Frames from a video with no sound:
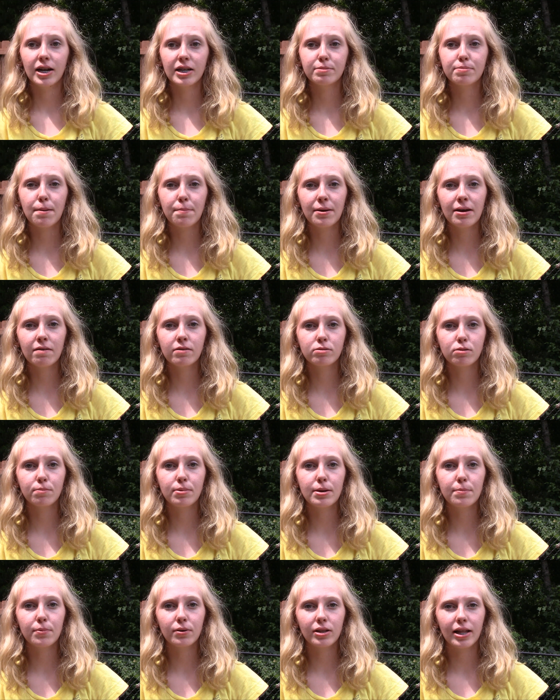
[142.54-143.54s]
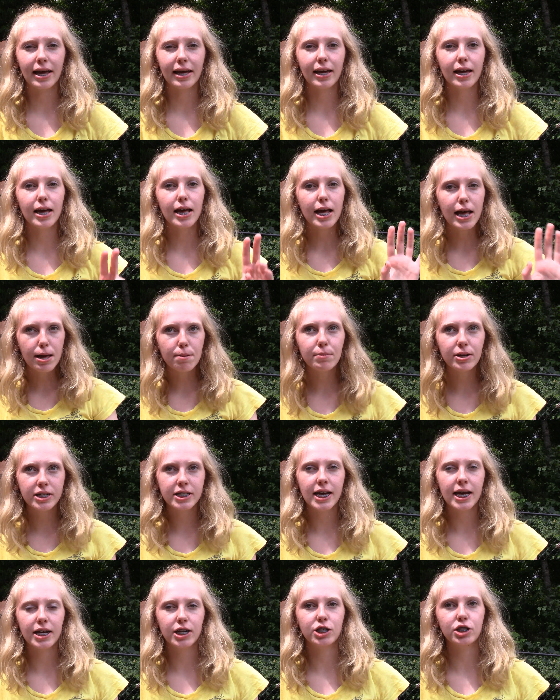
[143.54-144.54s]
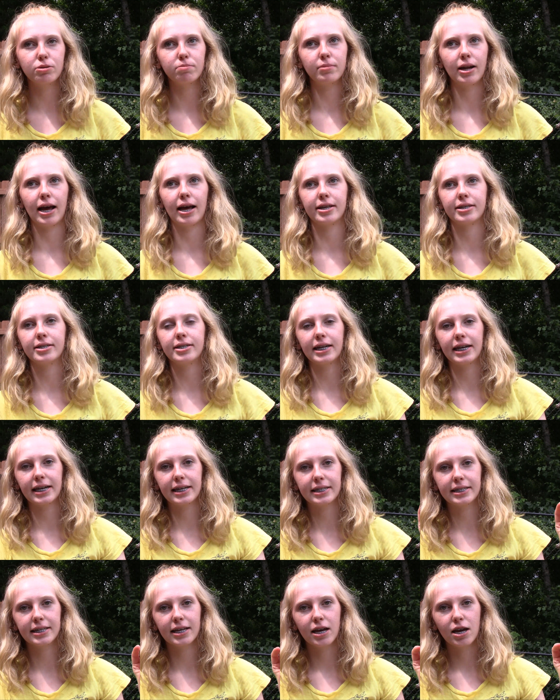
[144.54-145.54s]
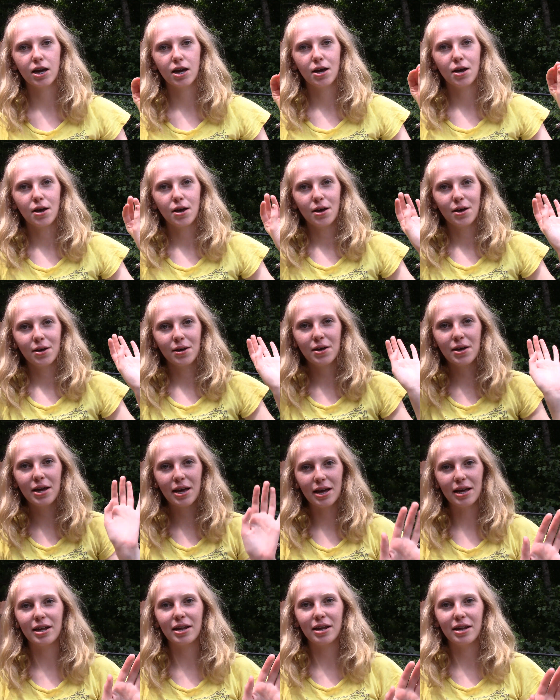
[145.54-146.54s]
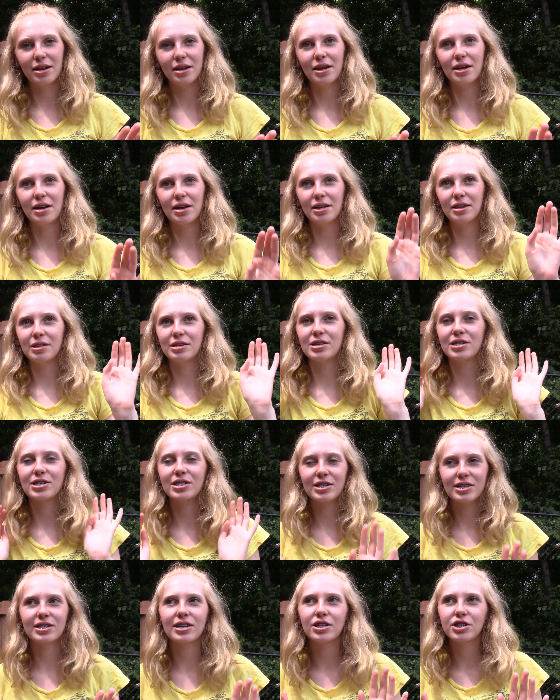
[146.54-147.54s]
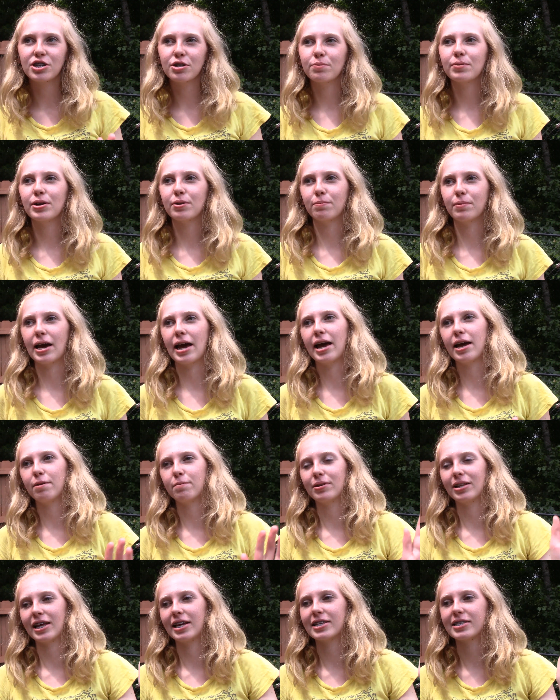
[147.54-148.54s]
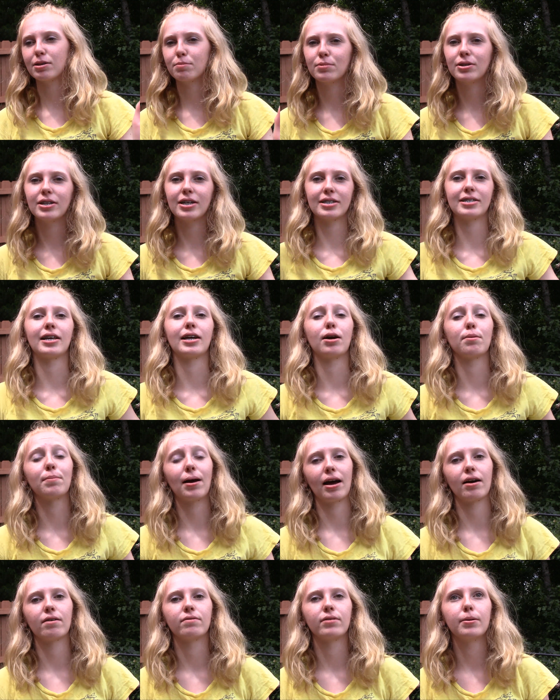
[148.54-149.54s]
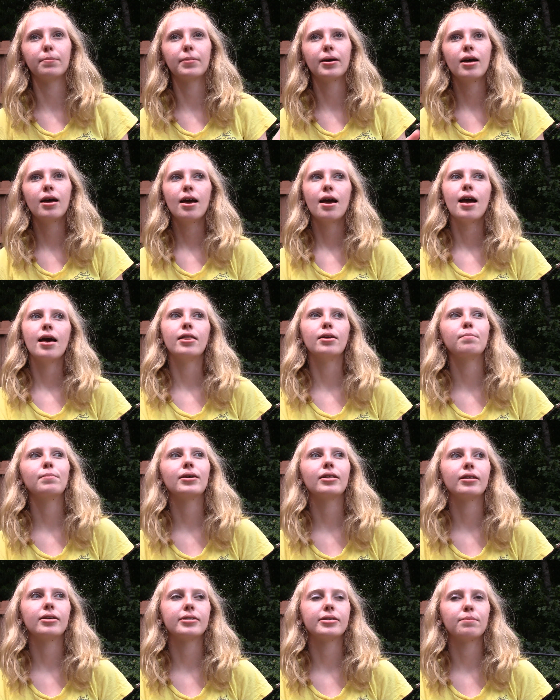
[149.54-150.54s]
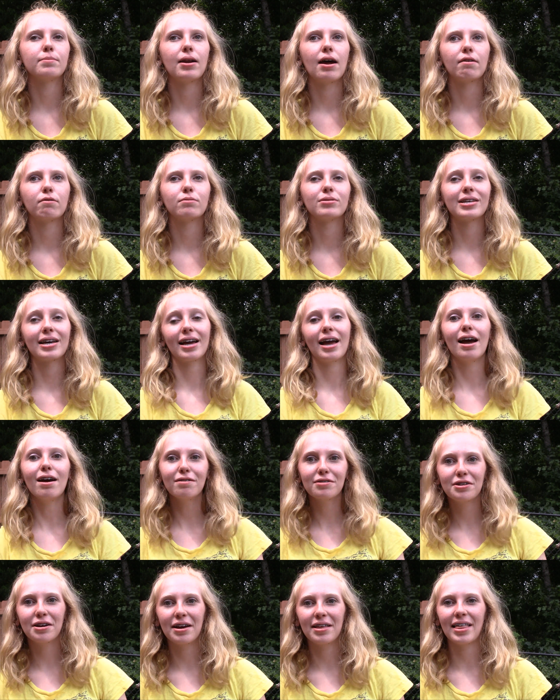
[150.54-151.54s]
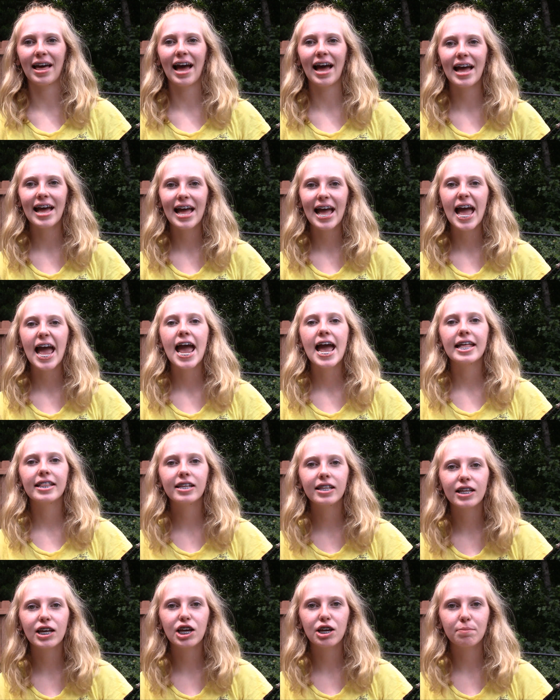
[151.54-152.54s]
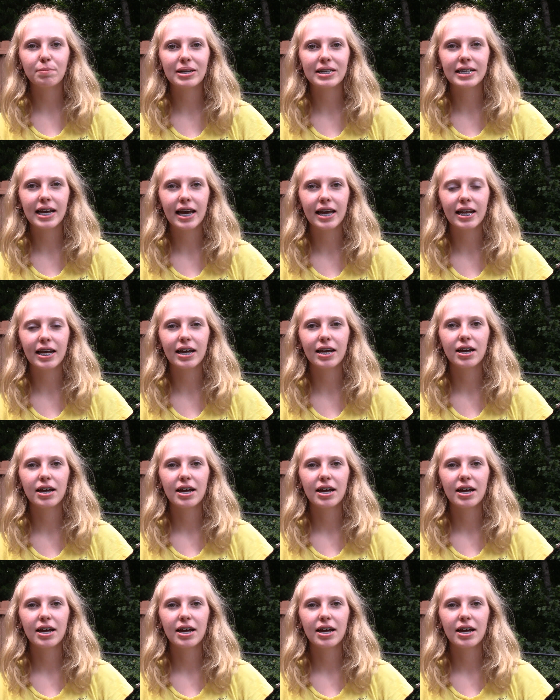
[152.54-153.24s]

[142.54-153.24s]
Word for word: Pet peeve is when people like imitate gymnastics in just such a weird way. When like someone does like a backflip, then immediately someone afterwards like, I'll try that, and then they imitate it,